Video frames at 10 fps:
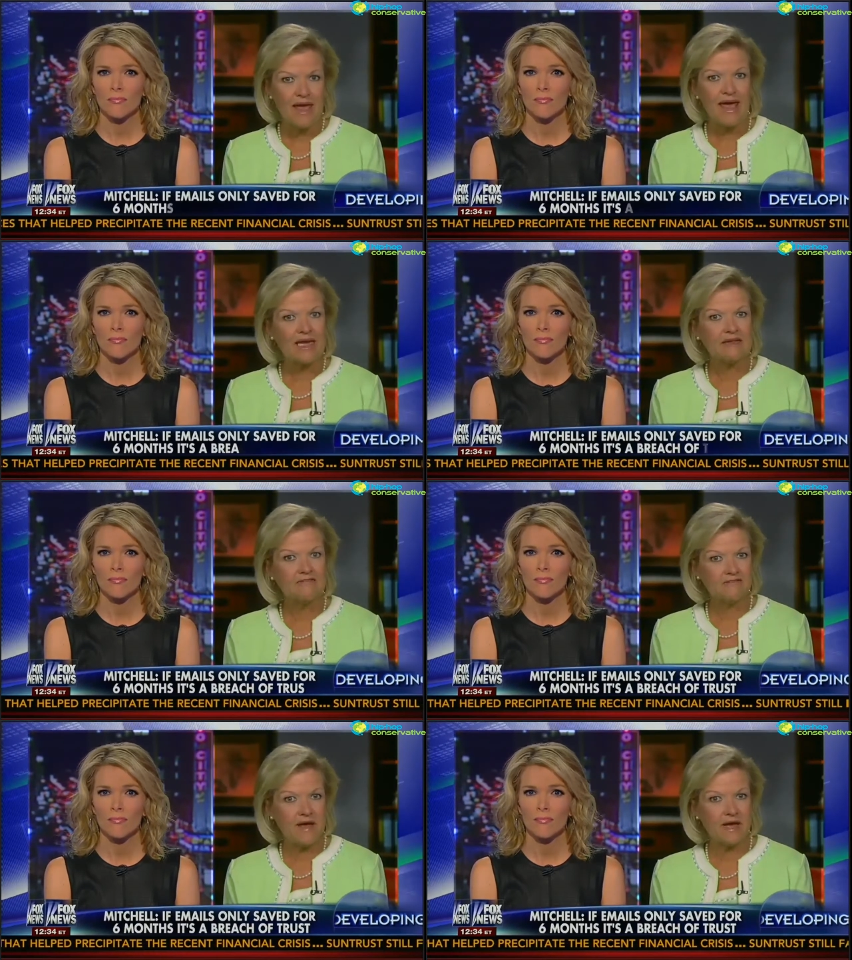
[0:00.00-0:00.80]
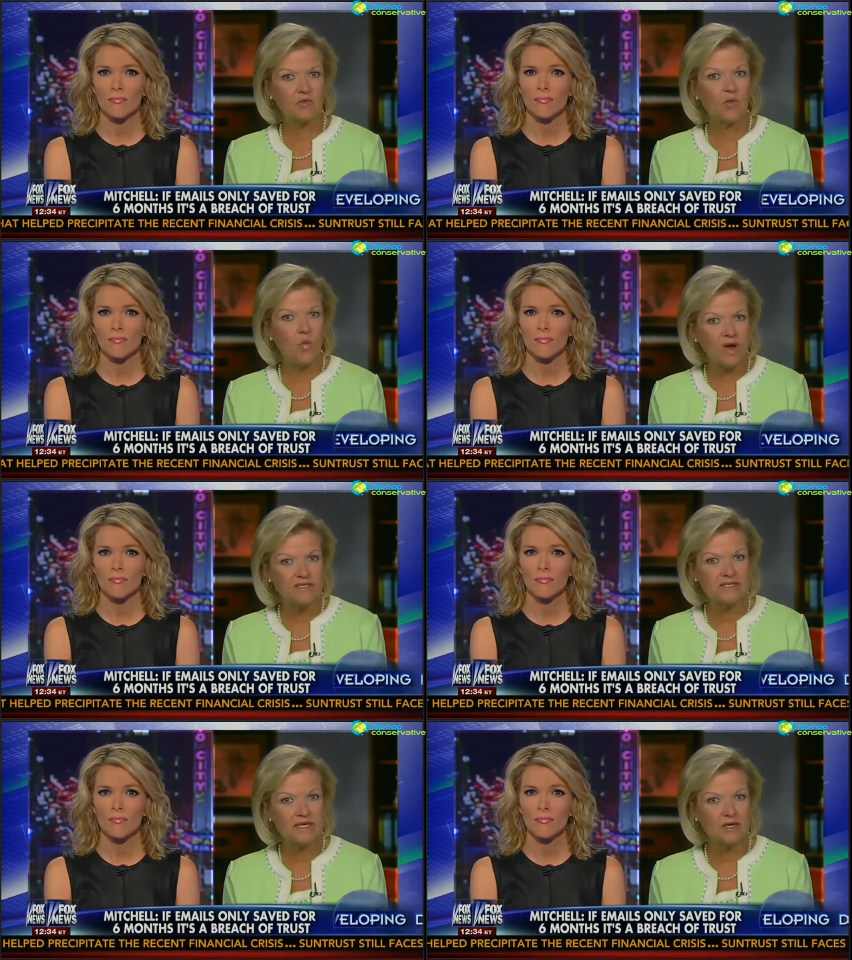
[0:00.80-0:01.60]
Speaker 1: And in fact,
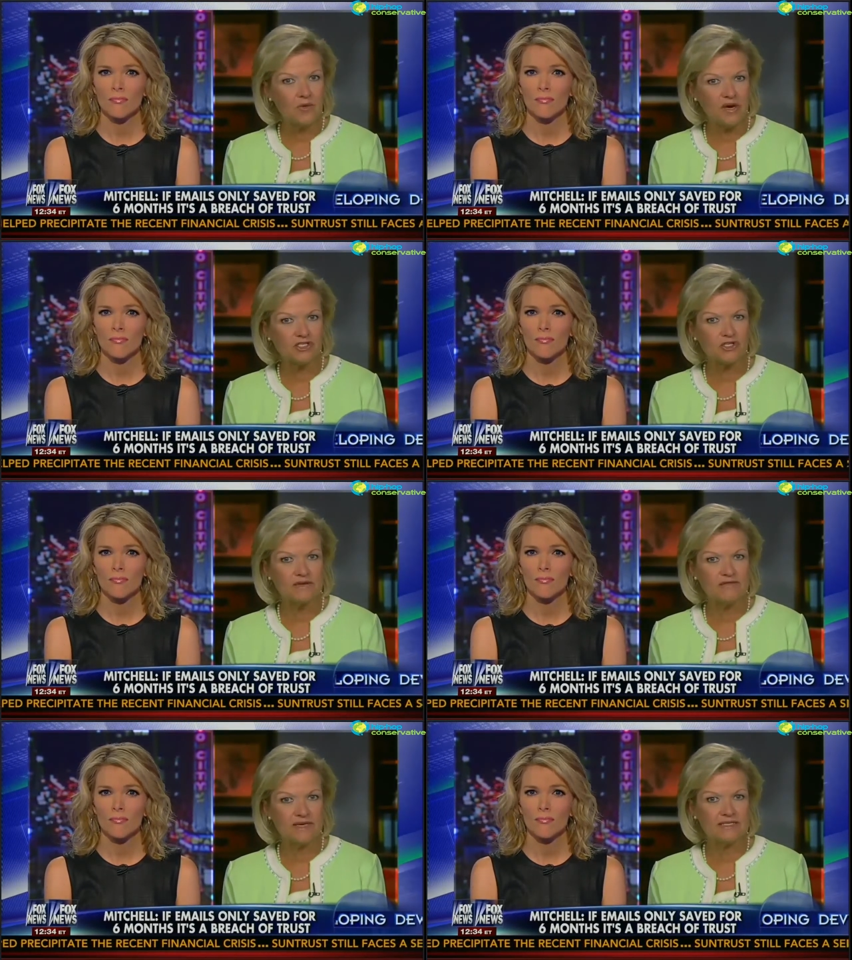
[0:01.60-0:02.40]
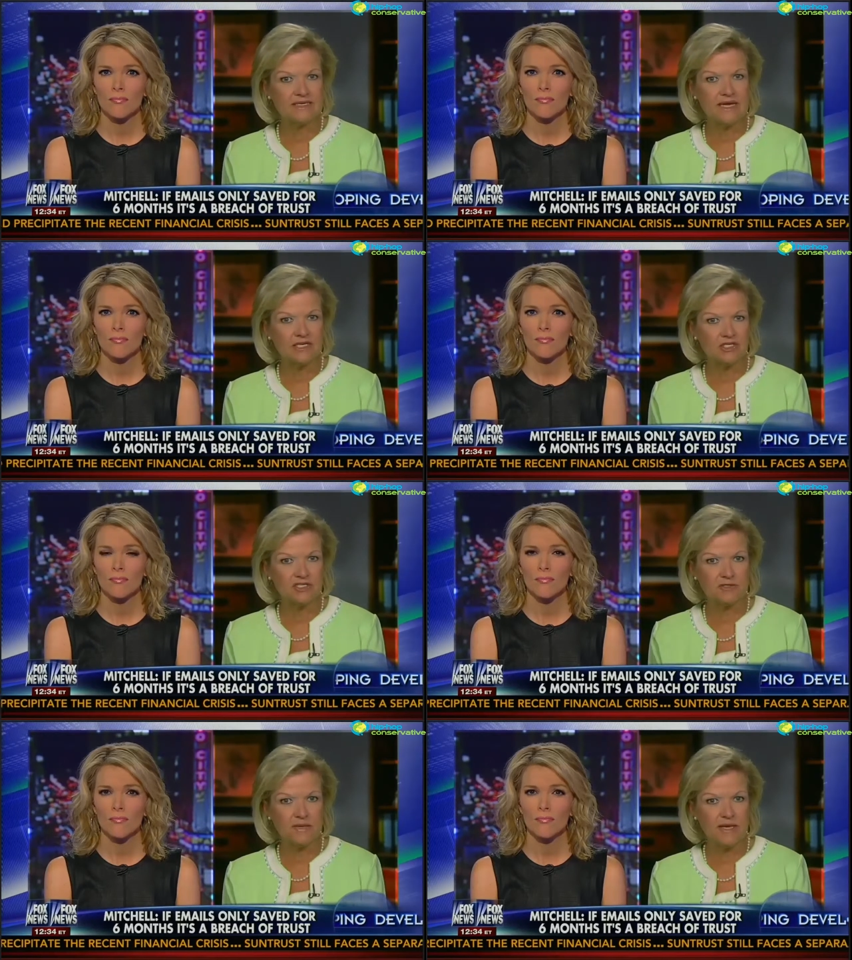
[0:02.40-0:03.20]
once the congressional
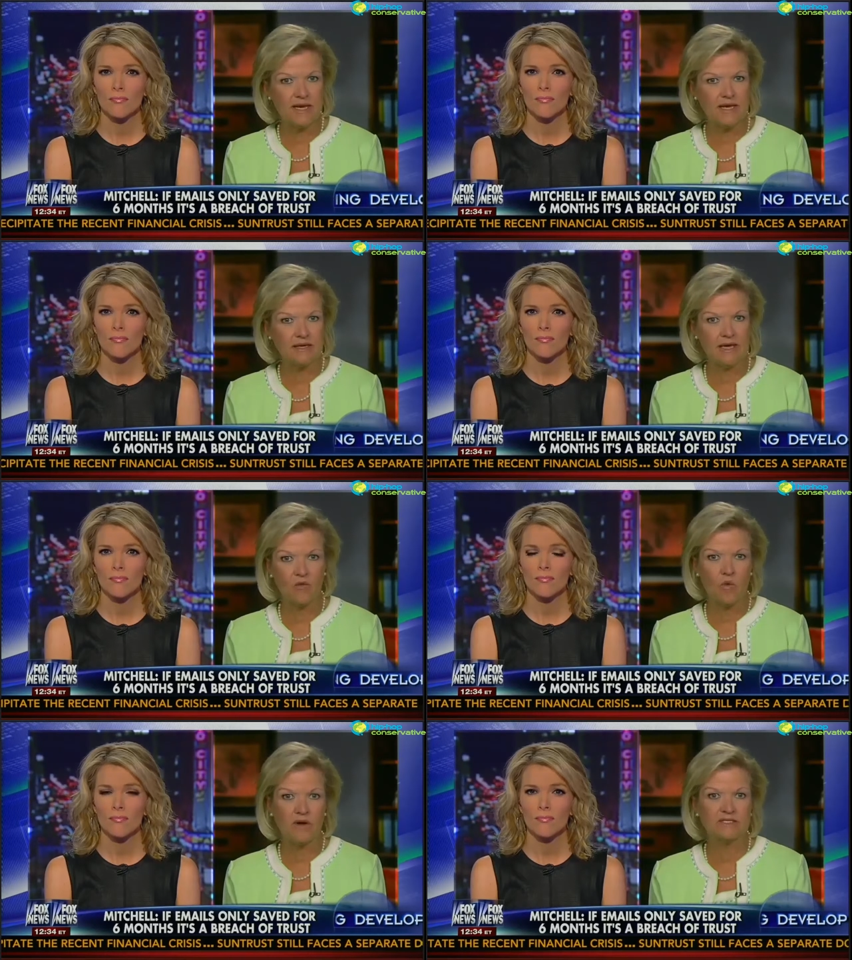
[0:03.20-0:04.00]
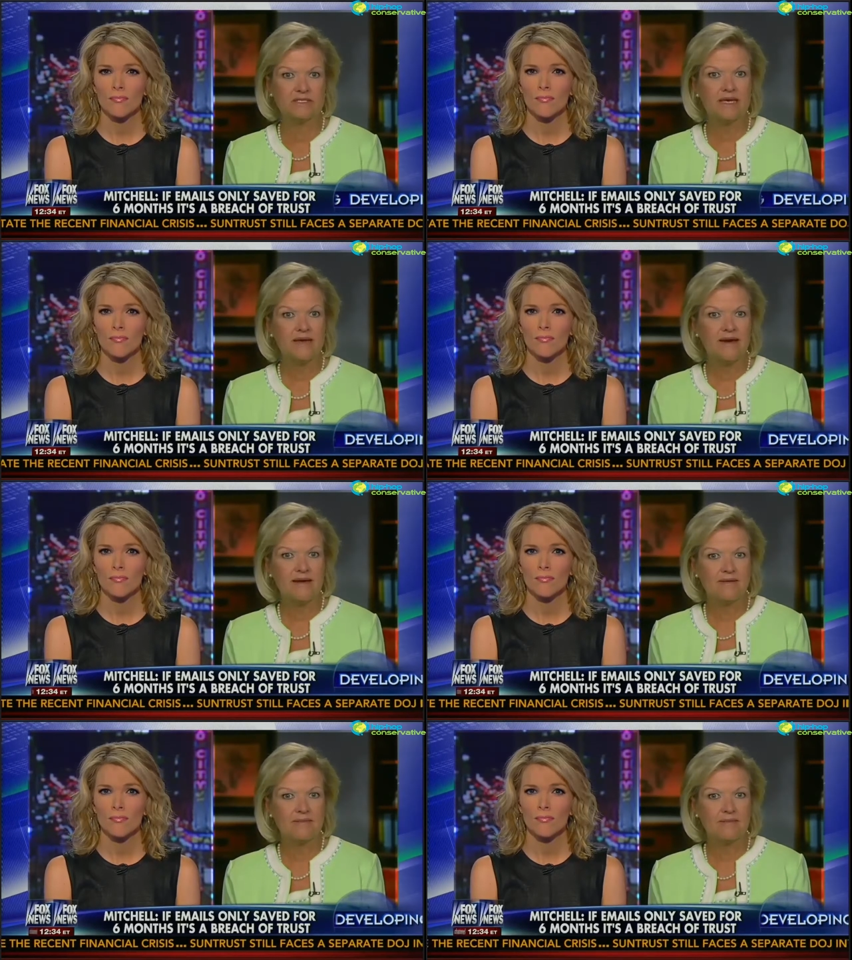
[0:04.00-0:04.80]
investigations began and once
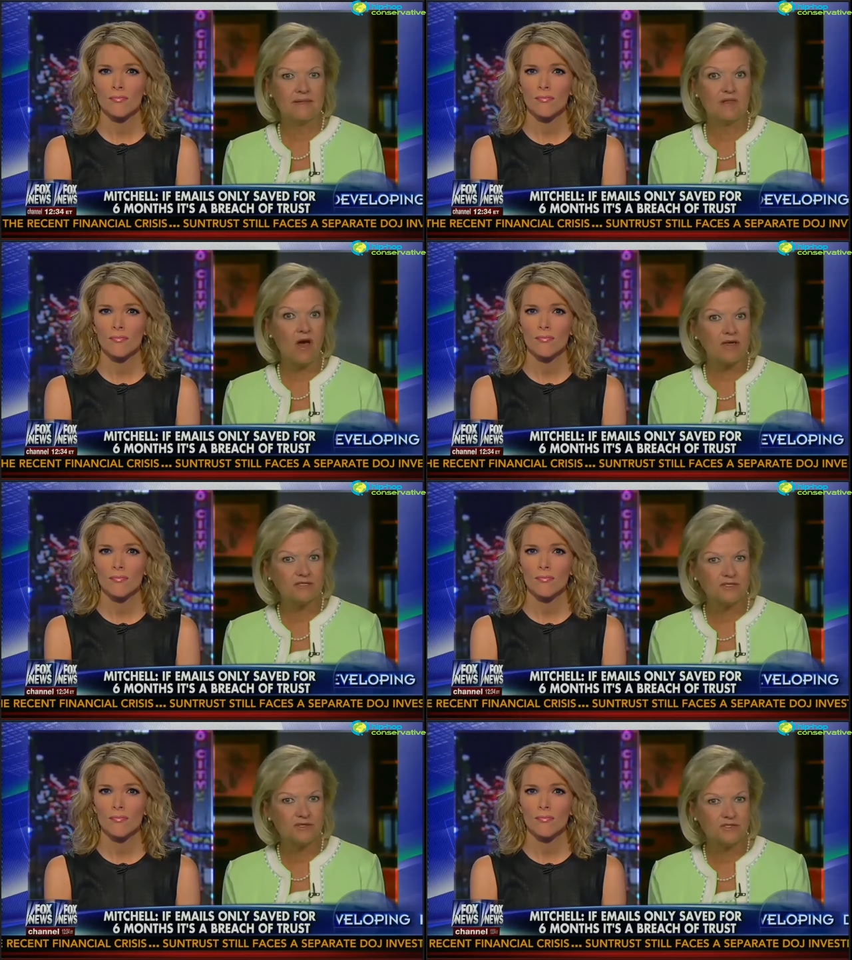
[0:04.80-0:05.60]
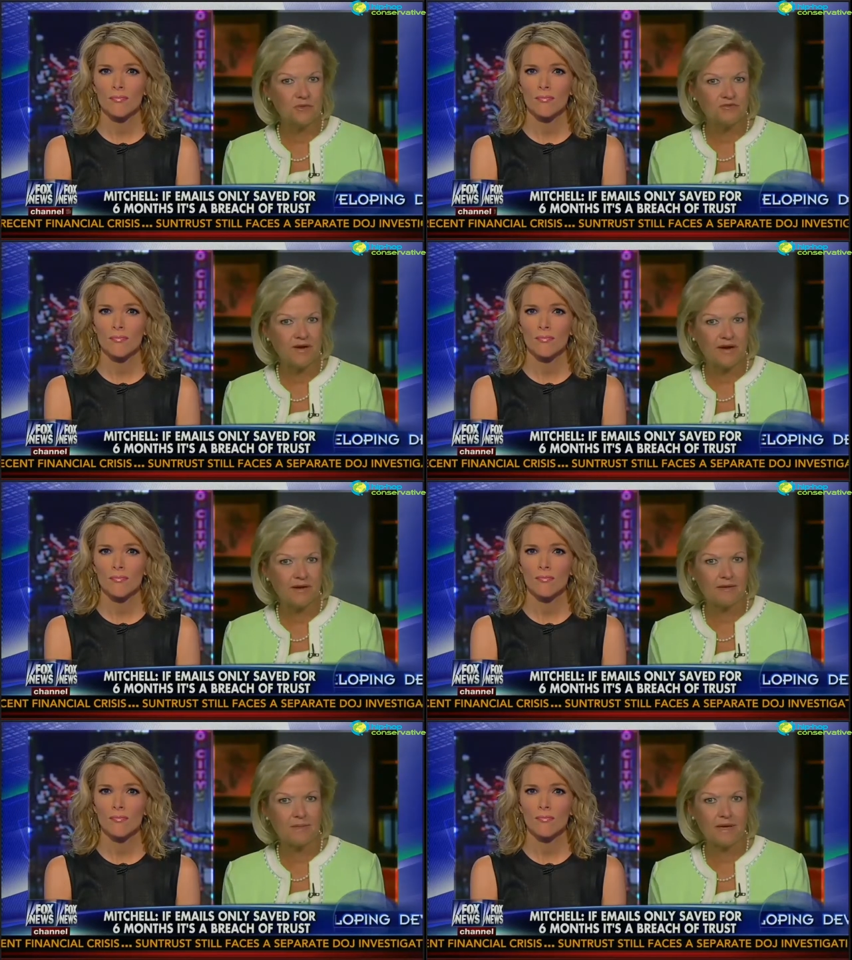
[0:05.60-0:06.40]
uh, the lawsuits were
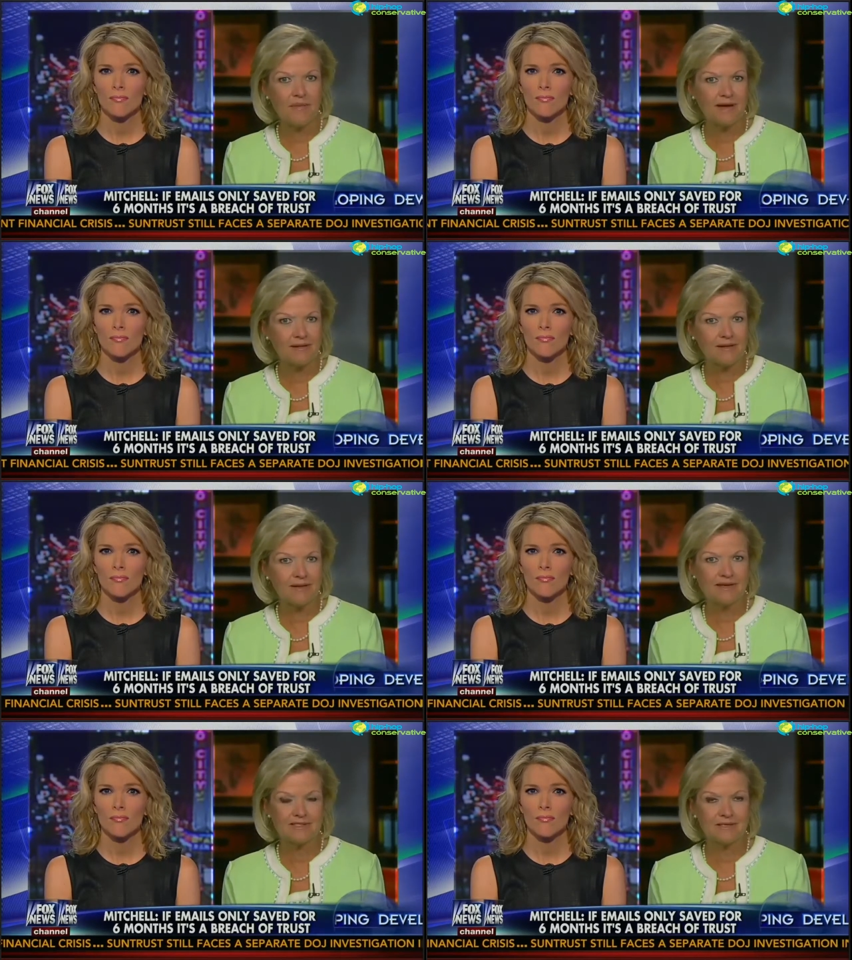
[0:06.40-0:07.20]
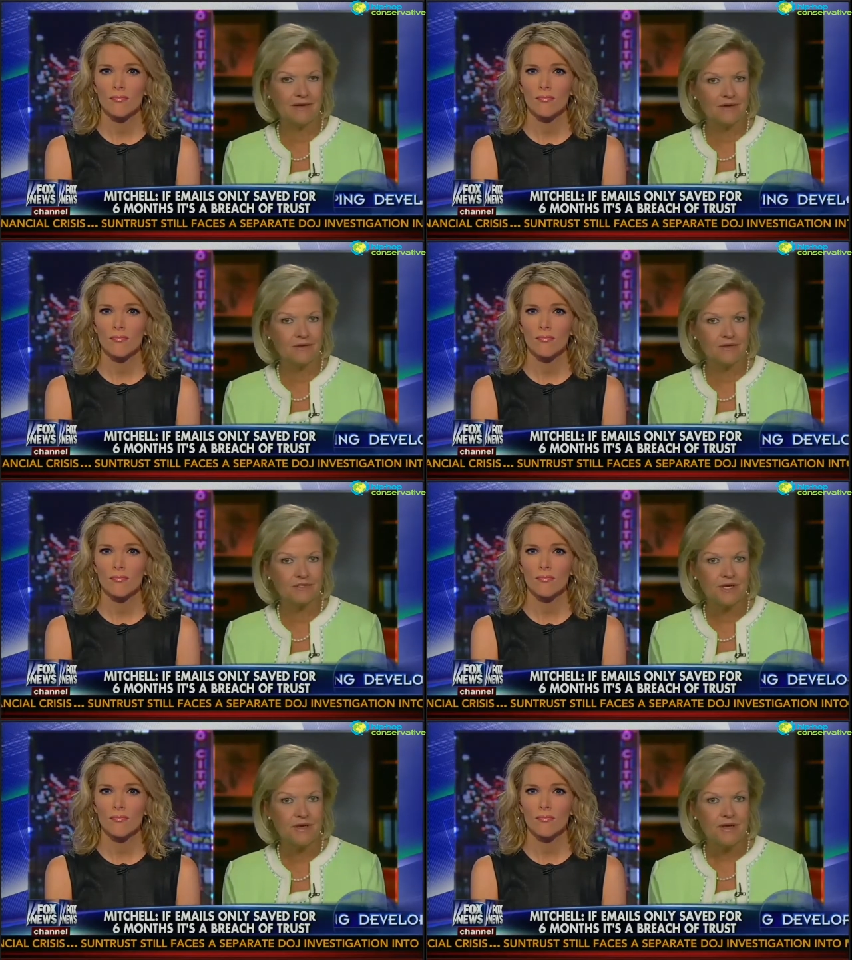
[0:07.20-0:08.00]
filed by my clients and
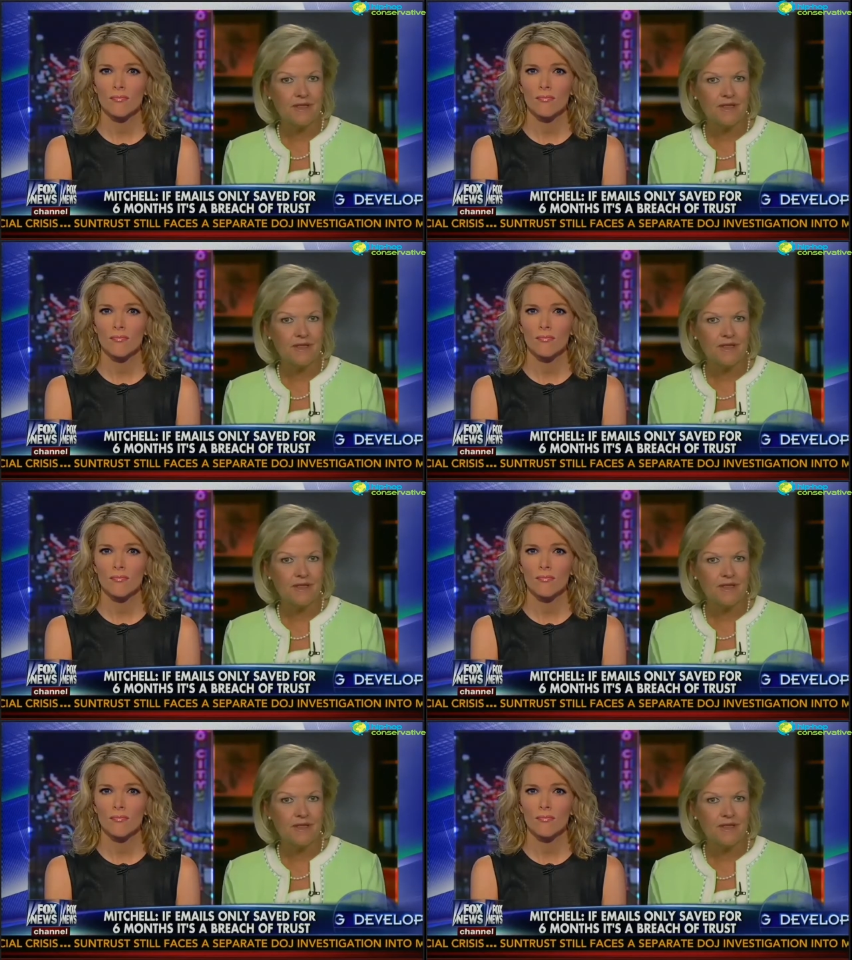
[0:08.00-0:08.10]
others,